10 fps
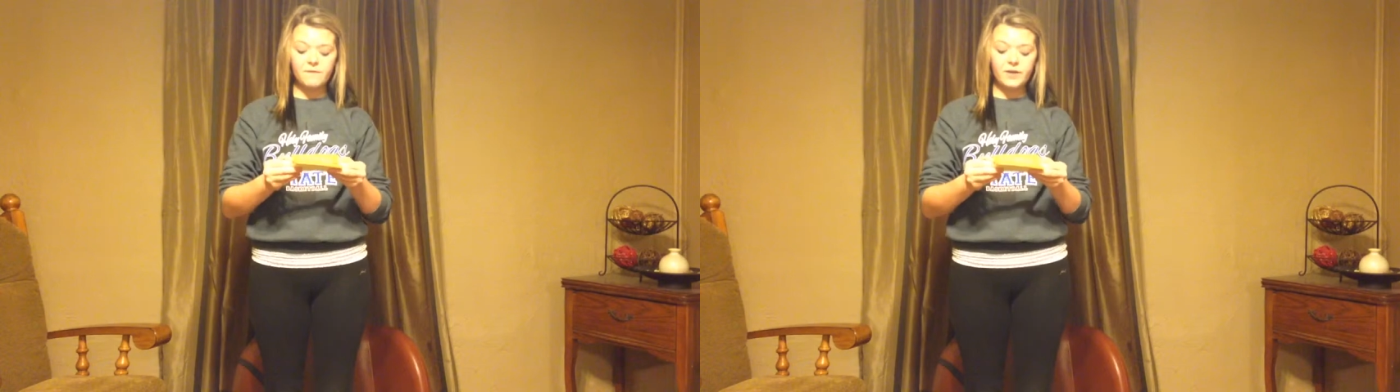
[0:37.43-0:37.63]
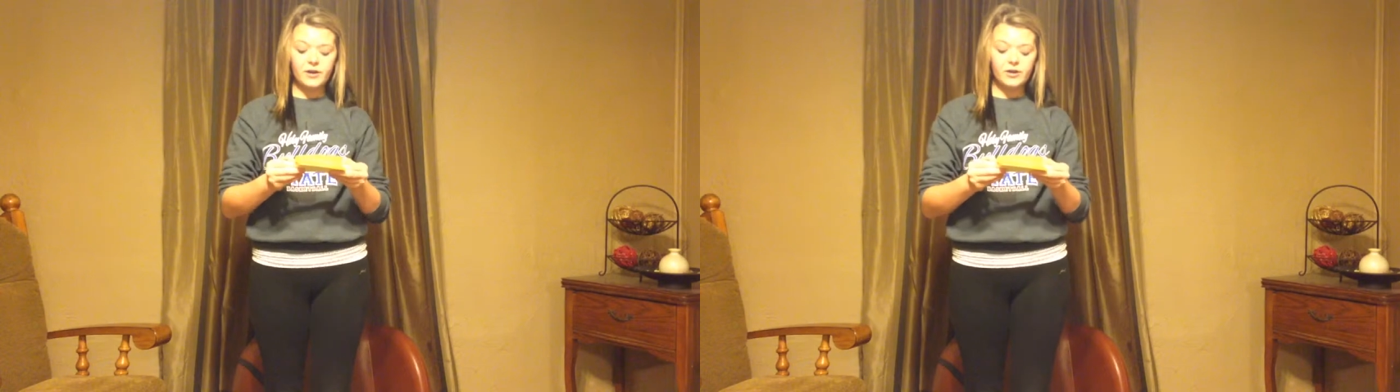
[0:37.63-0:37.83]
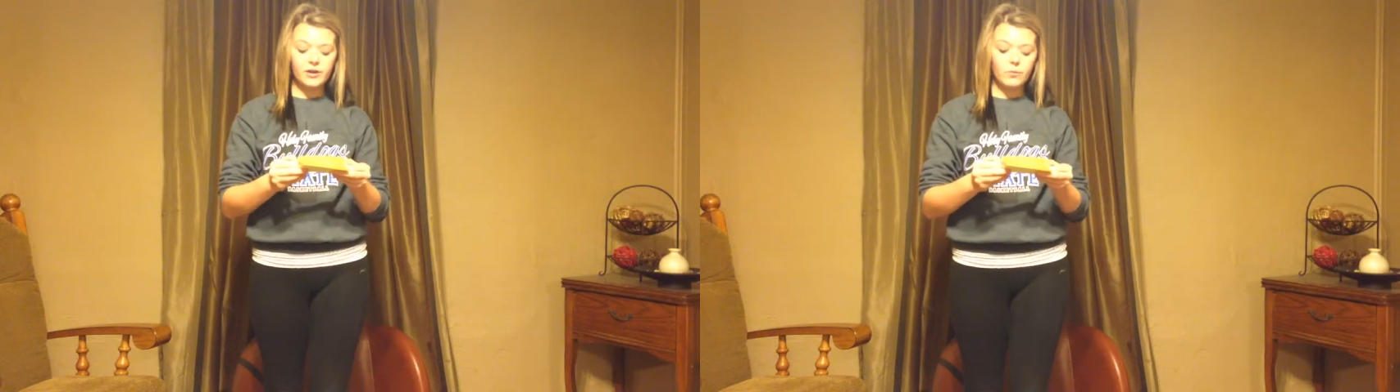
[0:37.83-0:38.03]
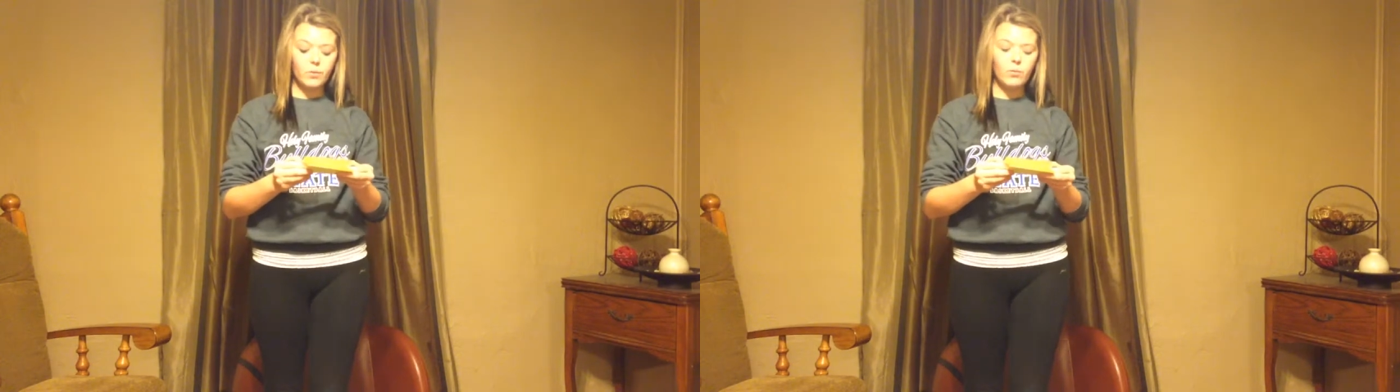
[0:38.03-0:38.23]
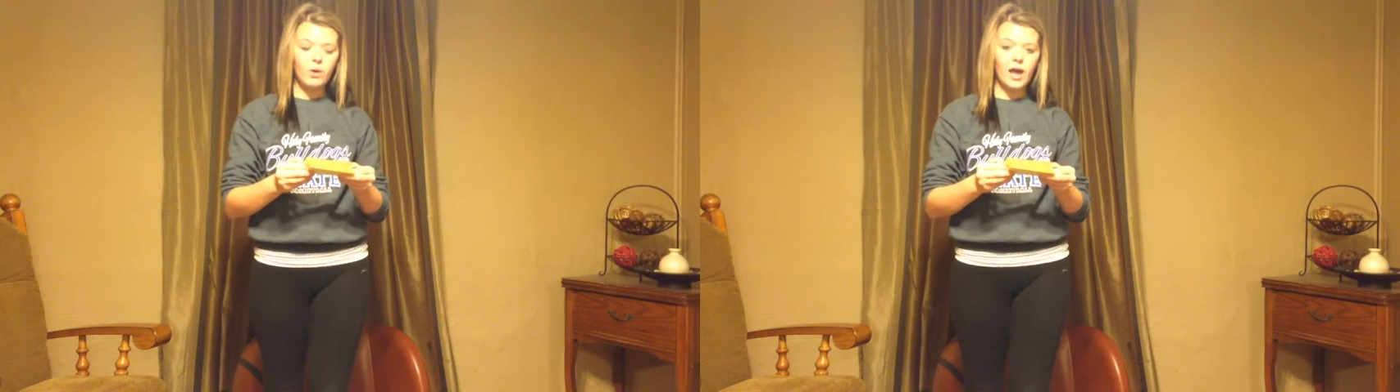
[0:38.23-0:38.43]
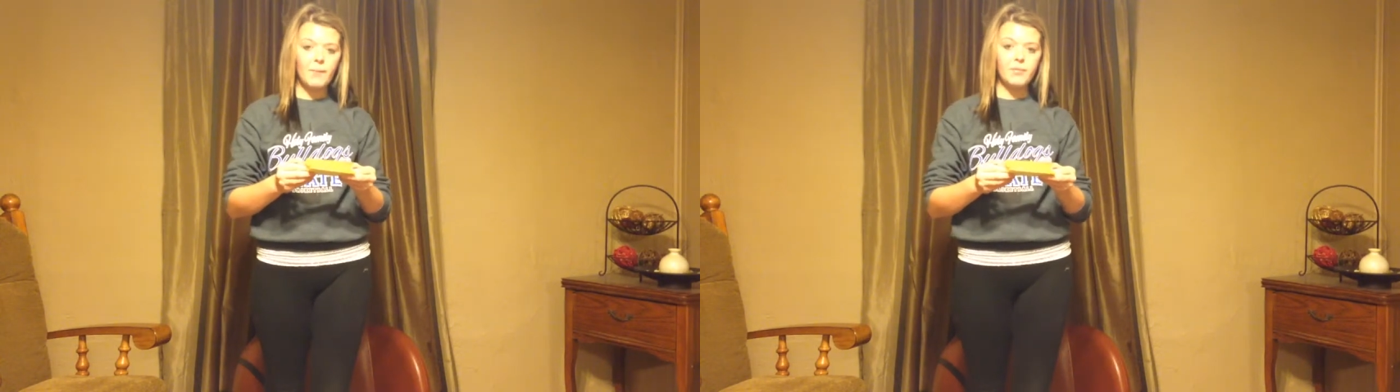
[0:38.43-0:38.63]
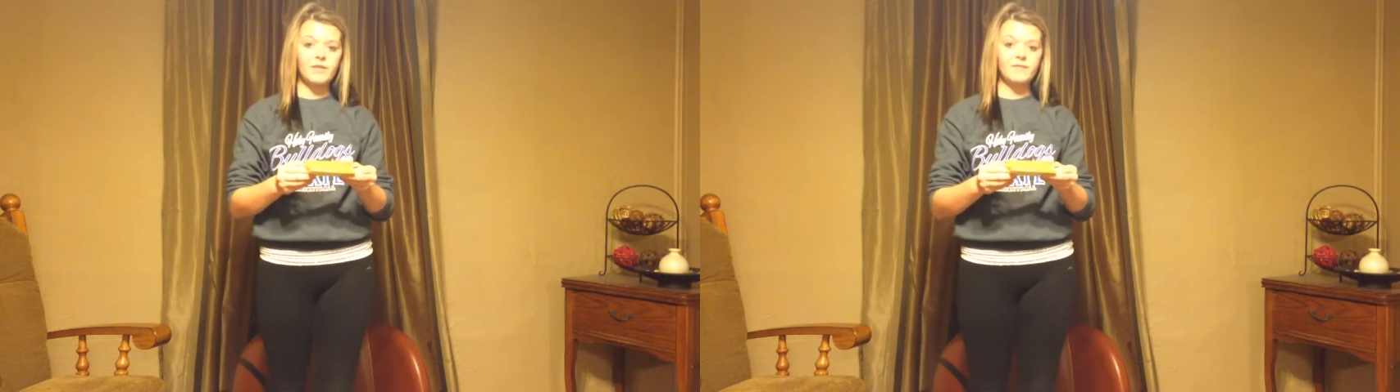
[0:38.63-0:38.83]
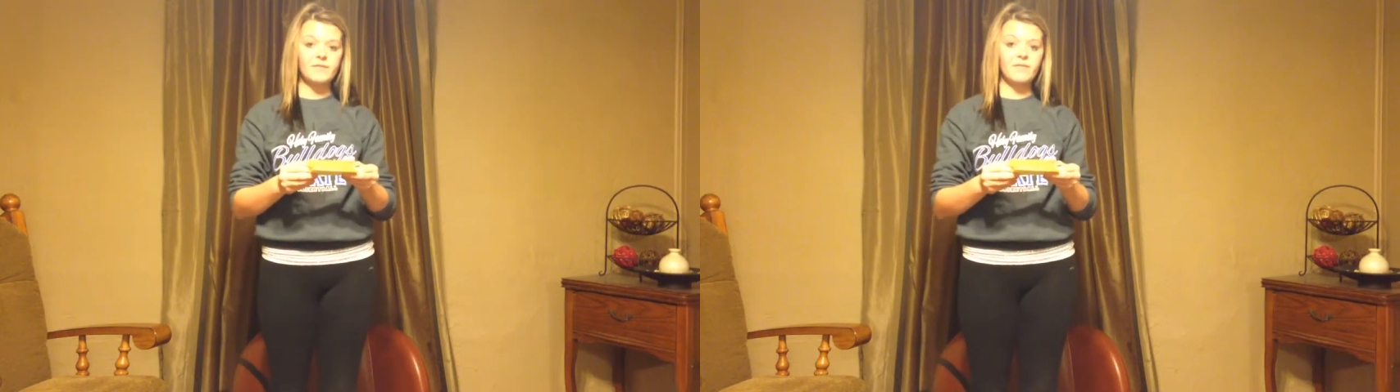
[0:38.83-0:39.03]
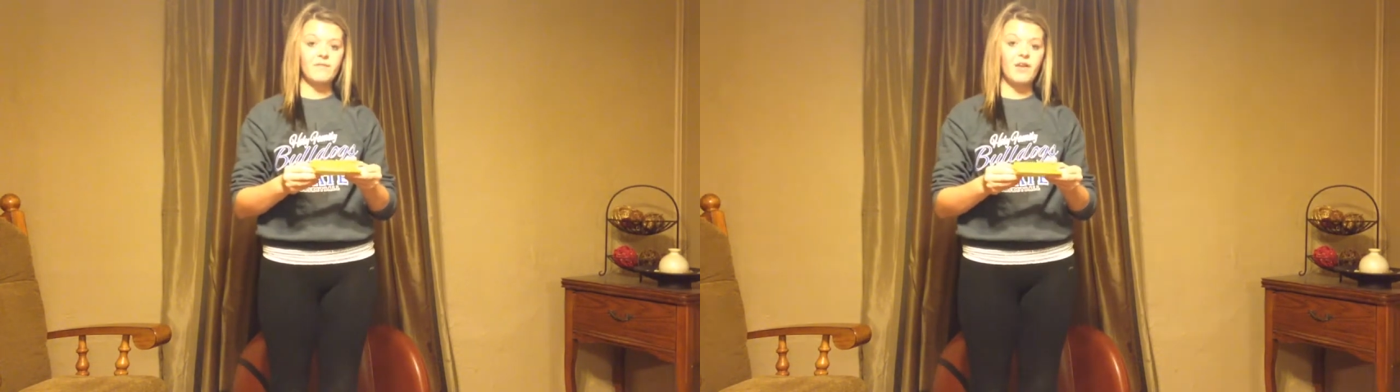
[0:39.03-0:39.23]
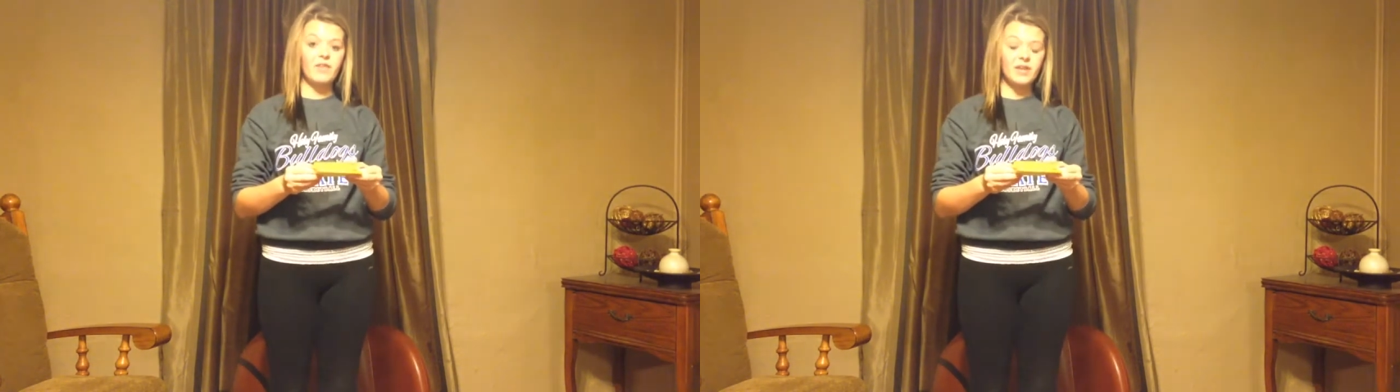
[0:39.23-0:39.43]
finally, what will happen if
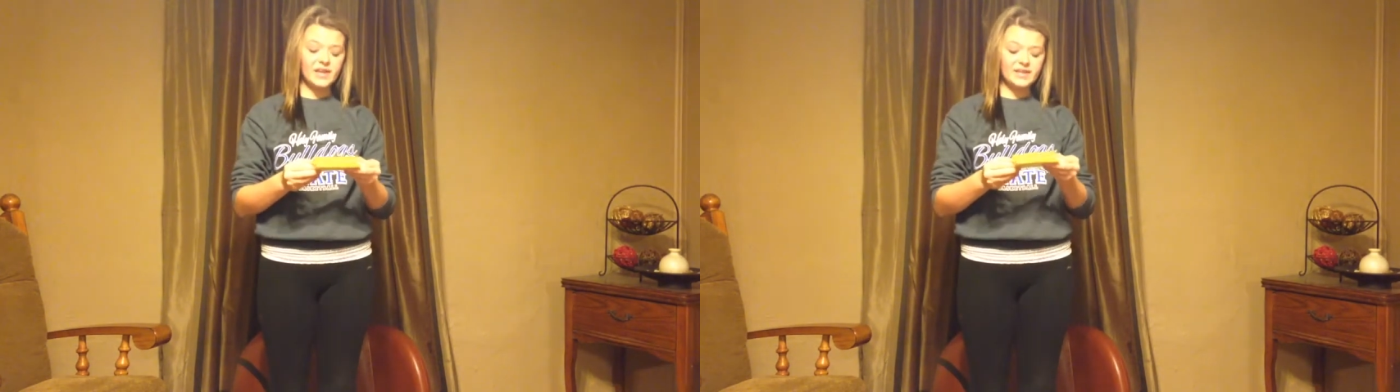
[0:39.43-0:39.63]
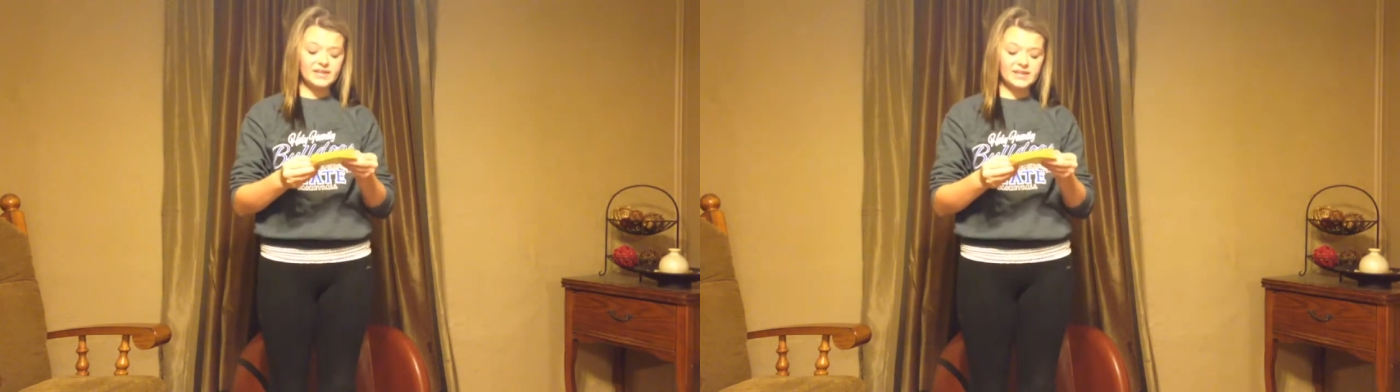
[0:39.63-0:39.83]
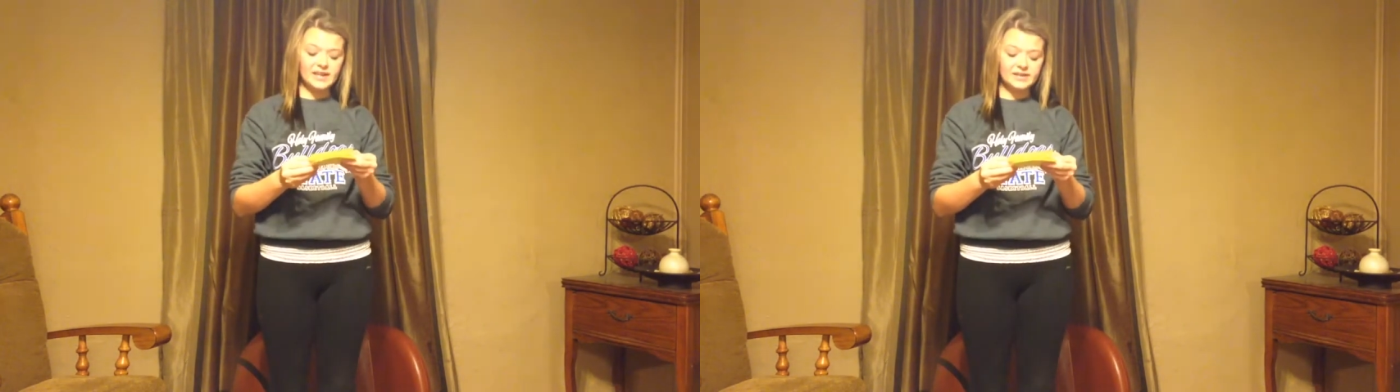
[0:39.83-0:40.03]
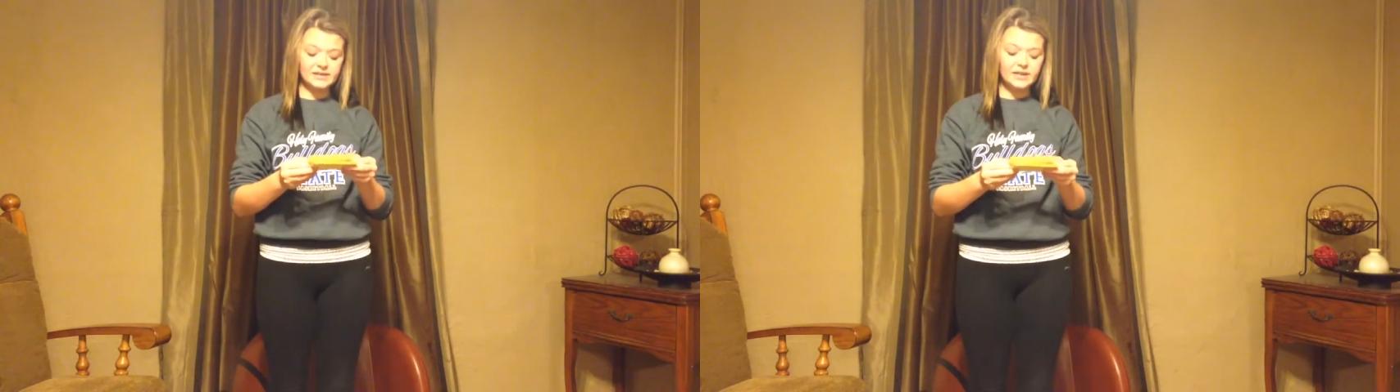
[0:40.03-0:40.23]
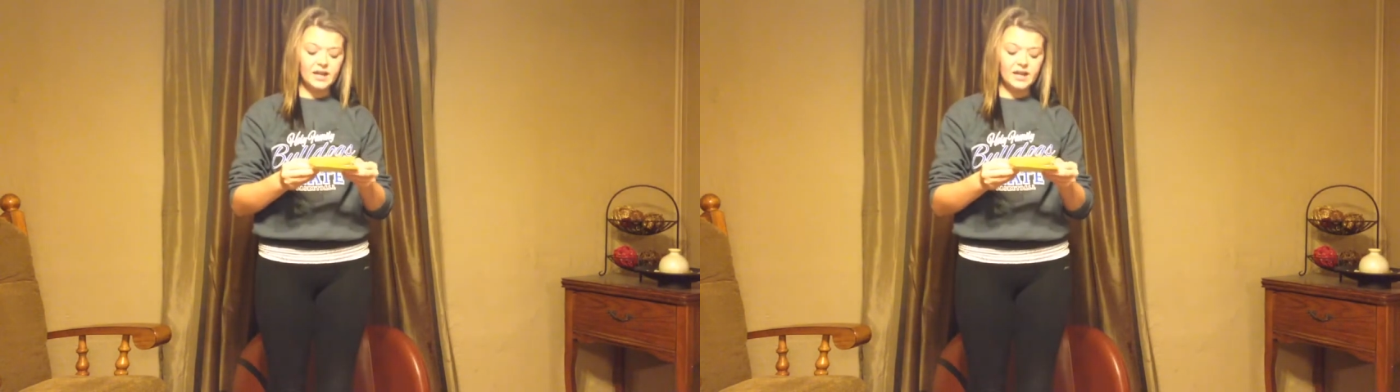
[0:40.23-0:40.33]
nothing is done.